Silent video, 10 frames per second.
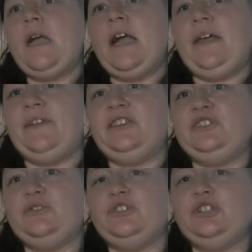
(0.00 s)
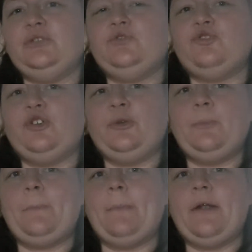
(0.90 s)
And these two
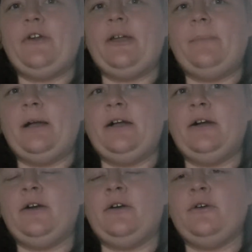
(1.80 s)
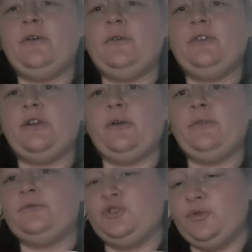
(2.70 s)
children, Mary Bell,
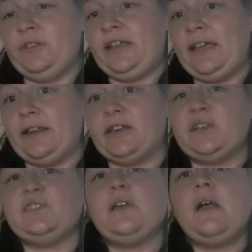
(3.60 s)
during the killings,